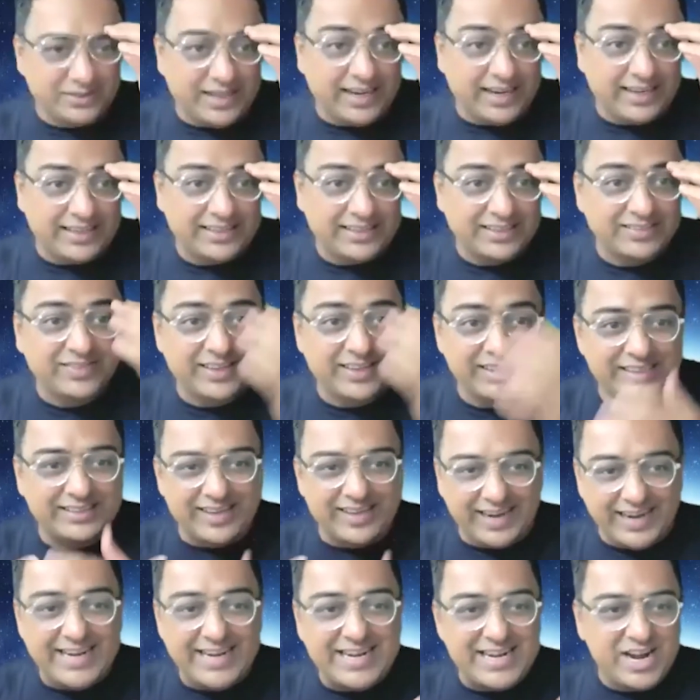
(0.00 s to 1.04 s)
that. I mean,
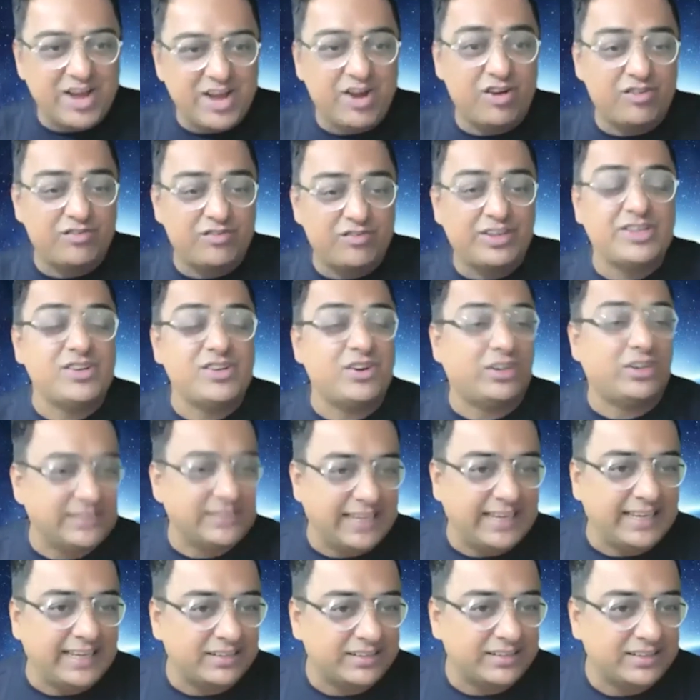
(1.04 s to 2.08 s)
right now, we are not
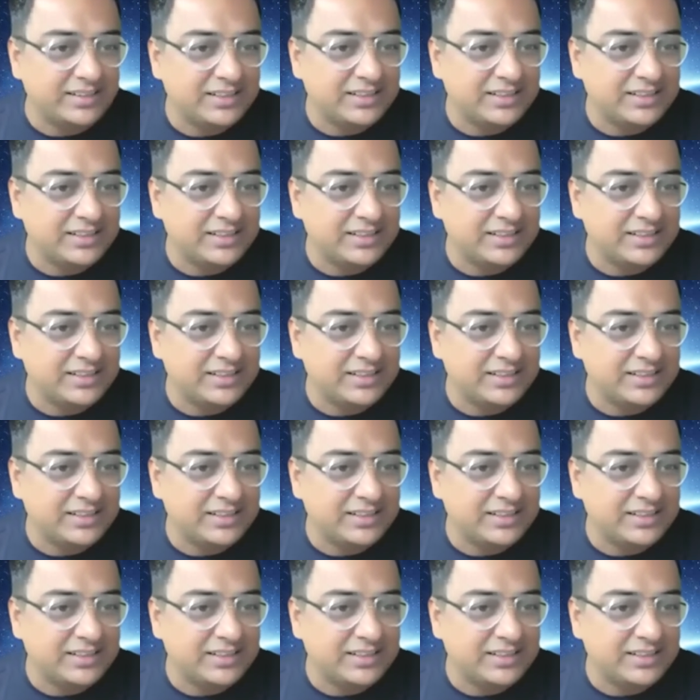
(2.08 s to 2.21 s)
there.